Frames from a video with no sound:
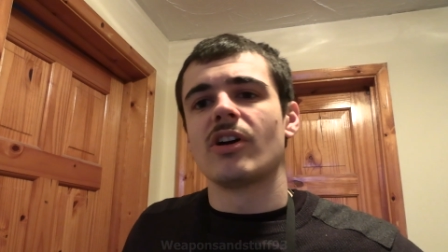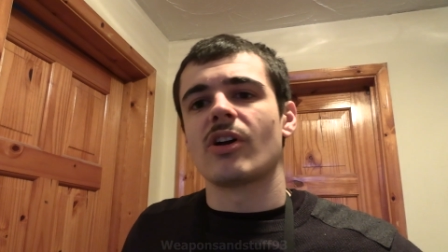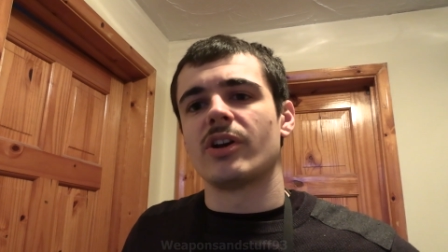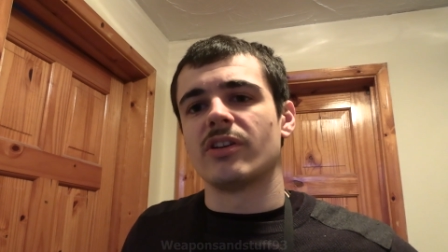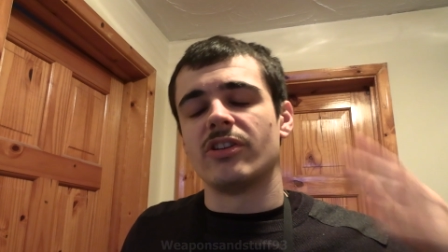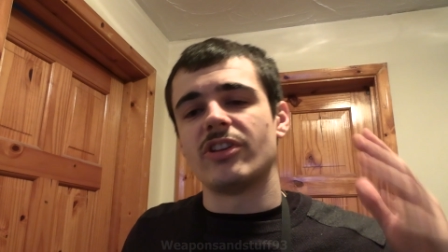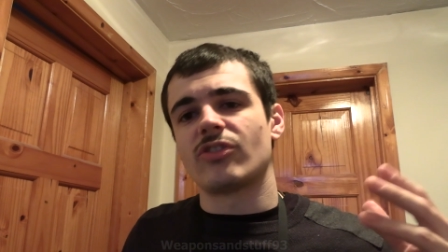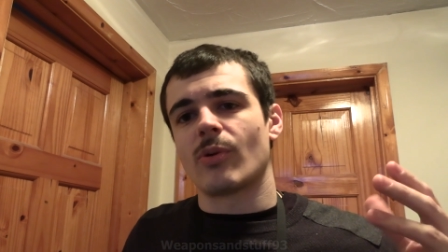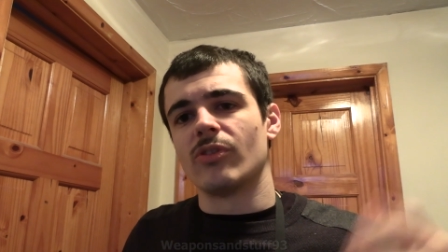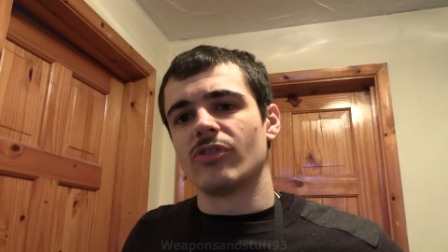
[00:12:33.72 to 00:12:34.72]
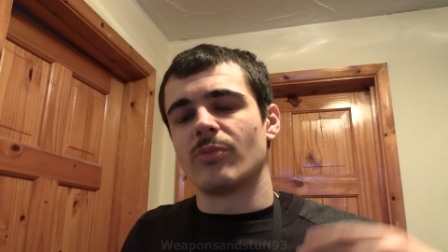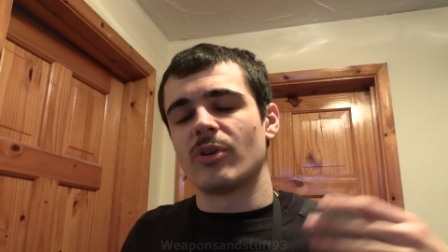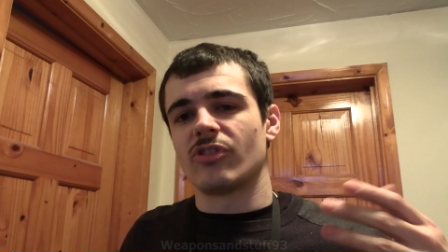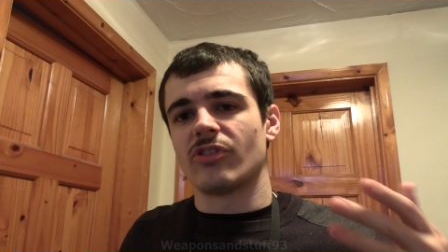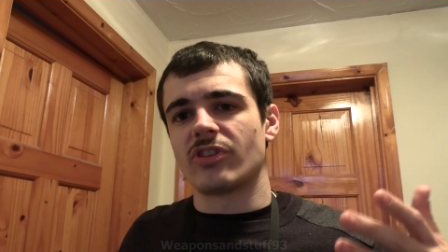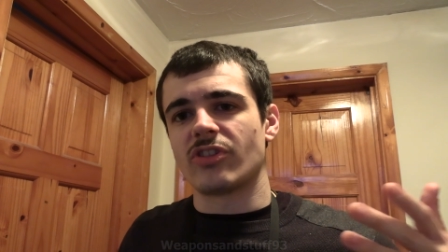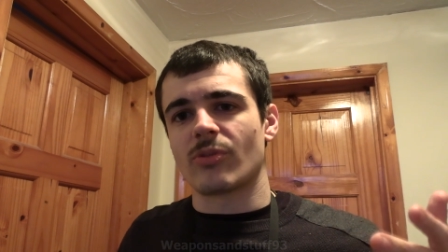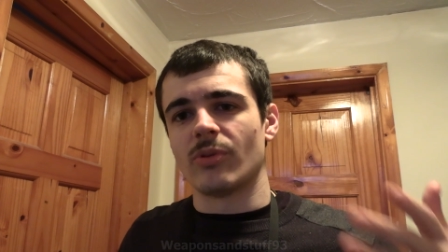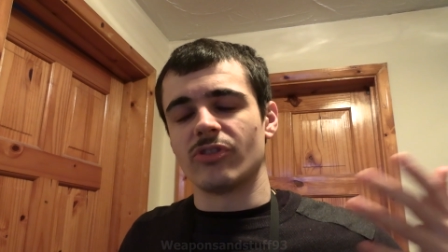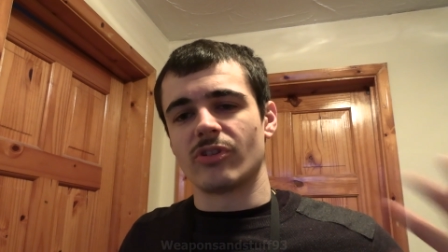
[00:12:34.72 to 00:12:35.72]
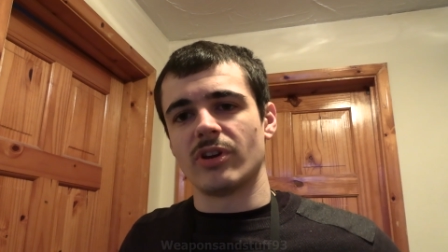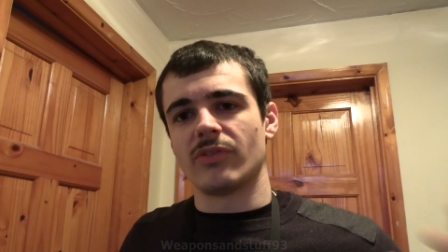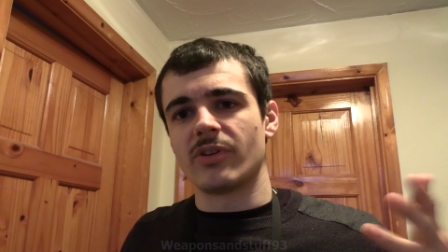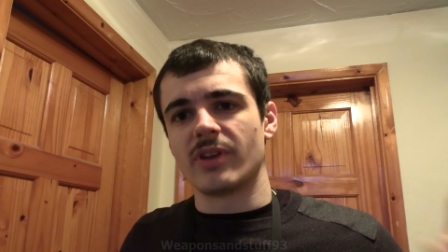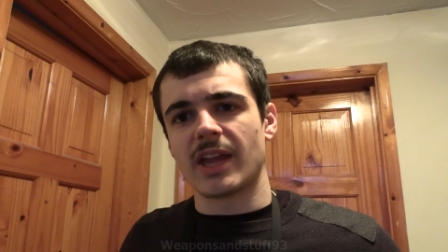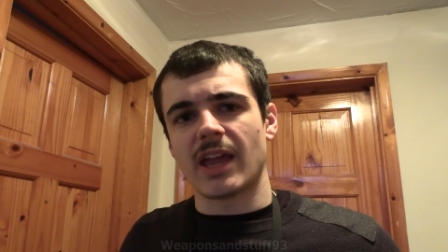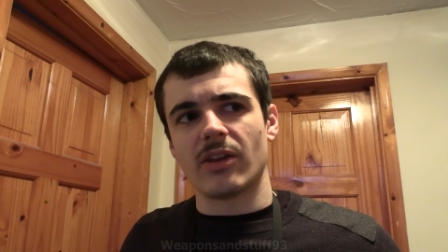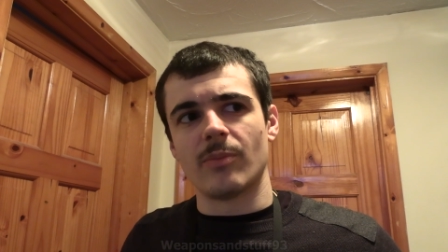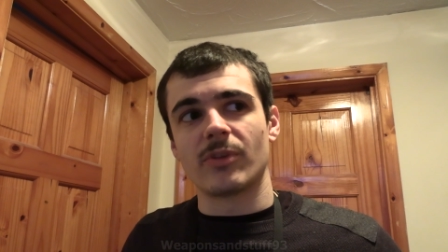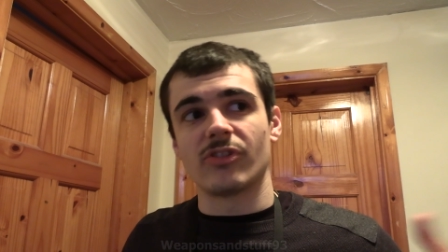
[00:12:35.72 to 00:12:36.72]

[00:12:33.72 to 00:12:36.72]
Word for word: kind of disc ones, as much as the disc ones are good if you can get them,